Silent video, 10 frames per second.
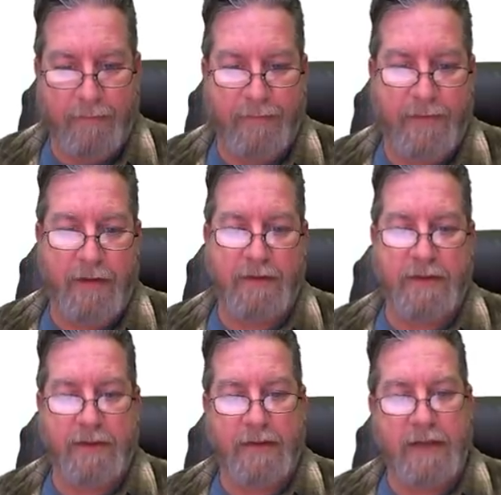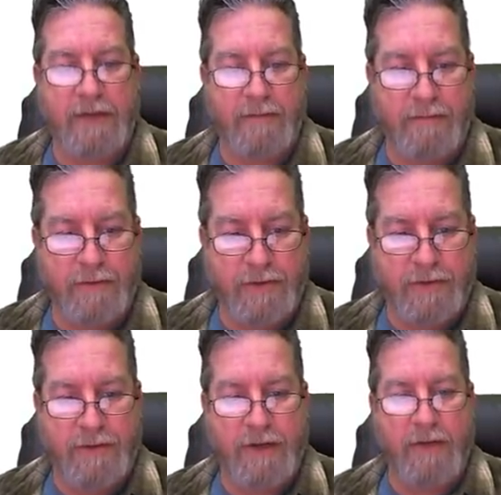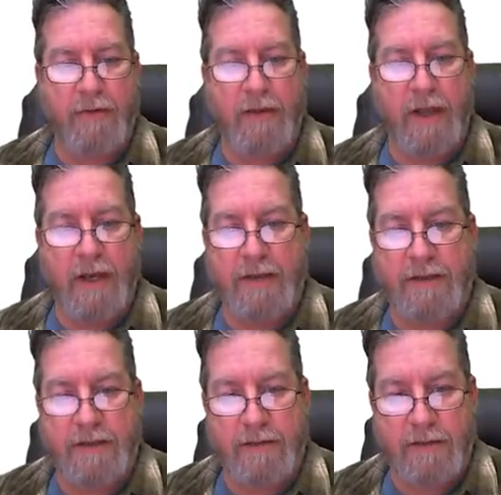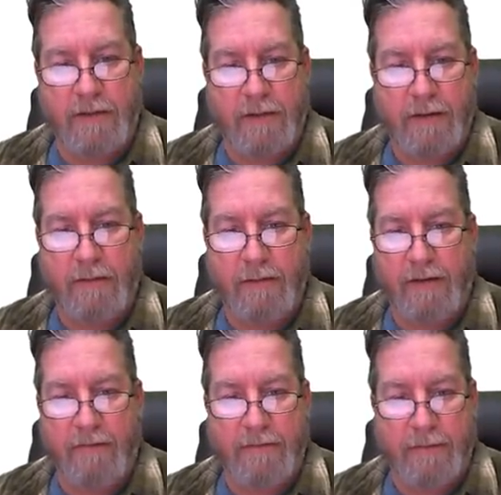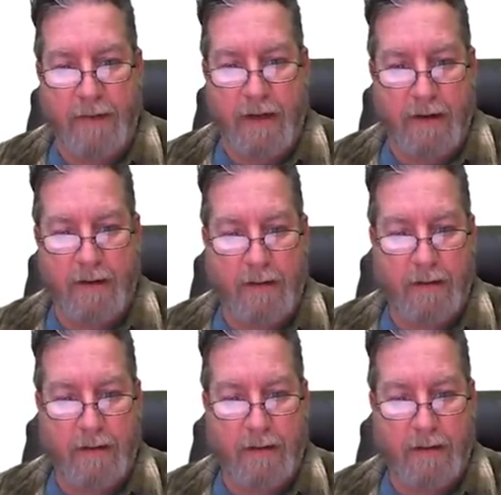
there's a, that's a generalized. I'll give him some hair.